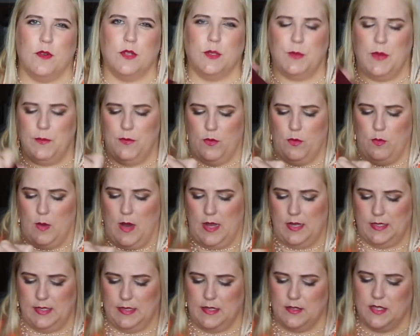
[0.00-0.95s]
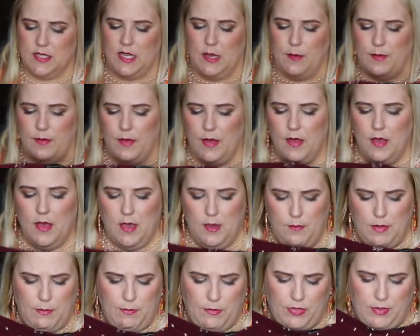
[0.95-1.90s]
most people want. And there's some
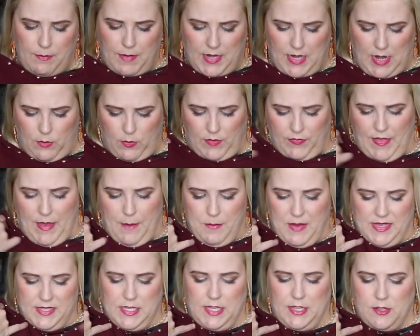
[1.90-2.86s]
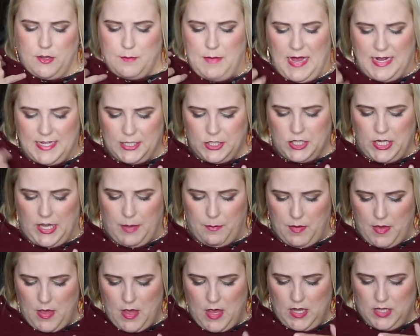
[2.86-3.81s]
people that may not want that based on their body shape.